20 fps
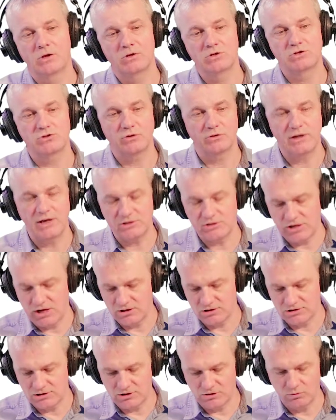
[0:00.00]
So that's
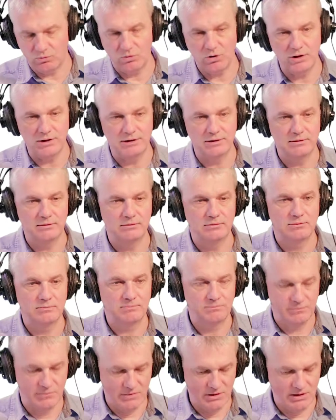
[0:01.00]
Oscillator 1.
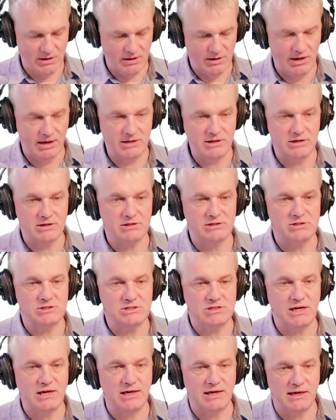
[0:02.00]
And you can
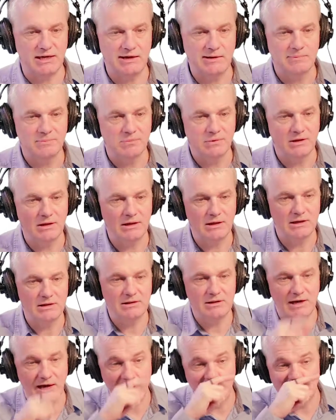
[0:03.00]
see in
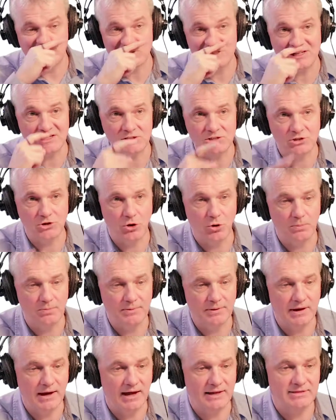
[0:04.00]
the oscilloscope
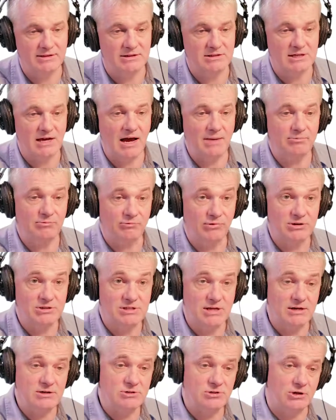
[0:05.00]
at the top
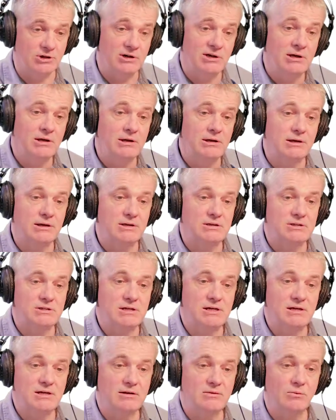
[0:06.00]
center, you can
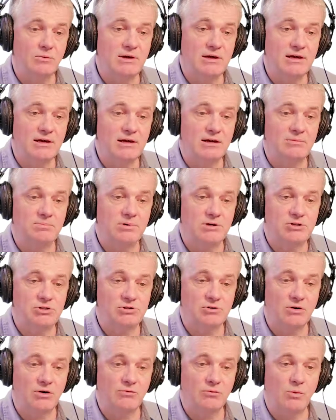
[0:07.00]
see we can get a
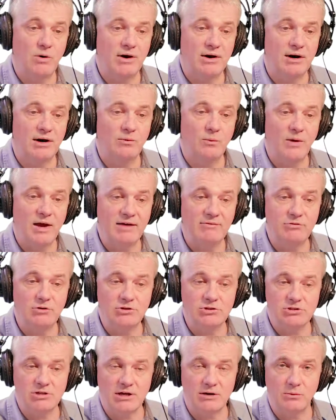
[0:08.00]
picture of what our wave
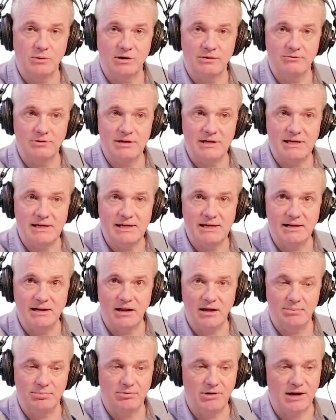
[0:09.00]
looks like with every key that
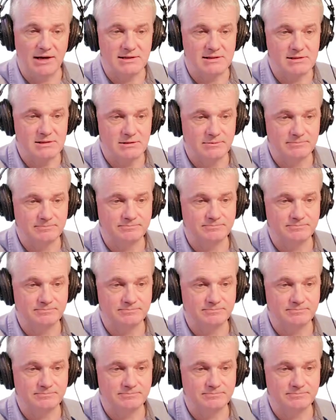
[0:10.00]
I press.